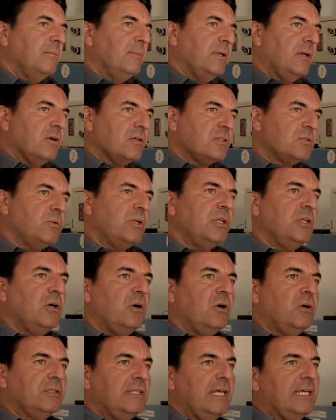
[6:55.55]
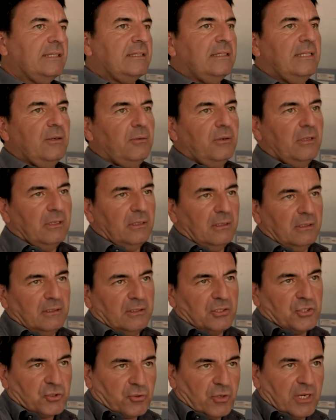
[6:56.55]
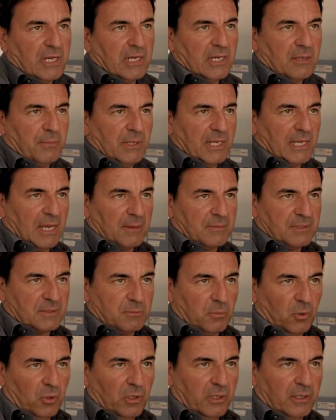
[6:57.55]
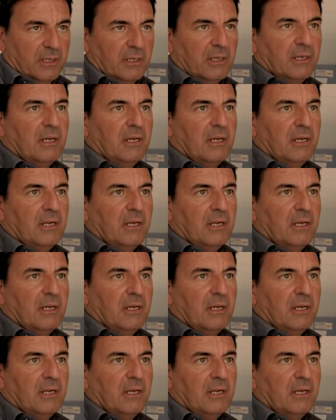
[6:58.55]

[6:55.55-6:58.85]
because we know that they will shrink, become smaller